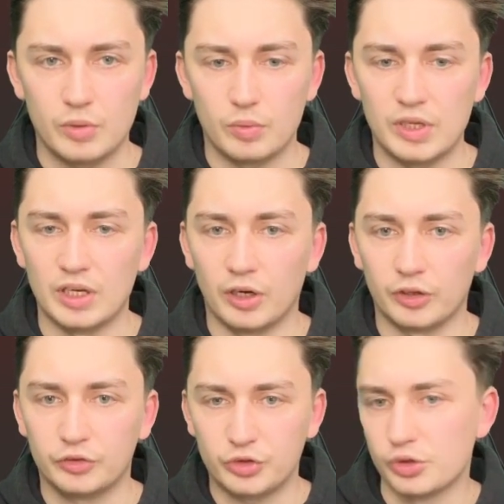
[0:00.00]
We
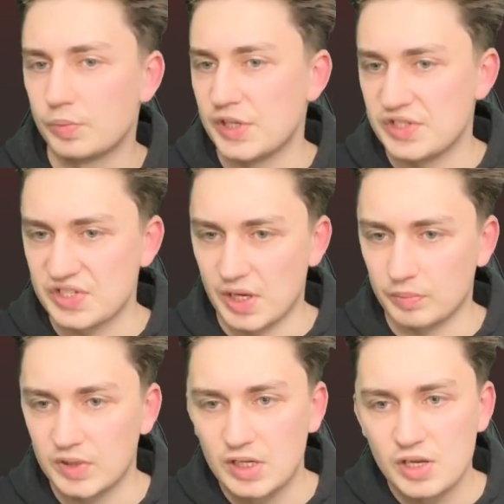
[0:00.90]
are 2 pieces
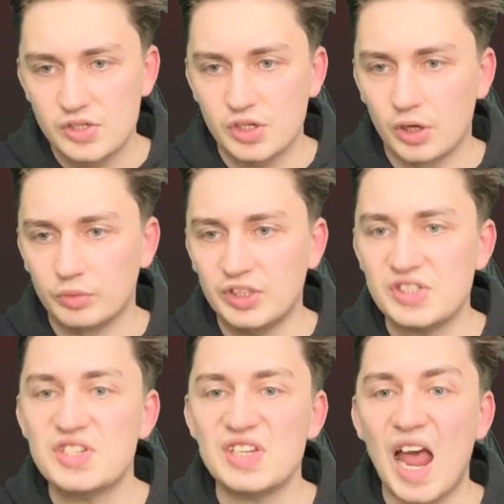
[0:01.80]
up. So
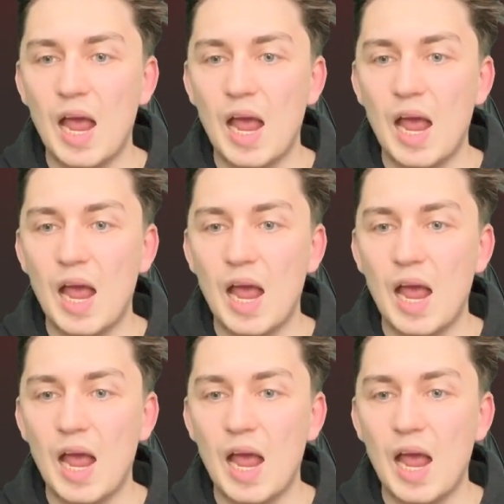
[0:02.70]
this is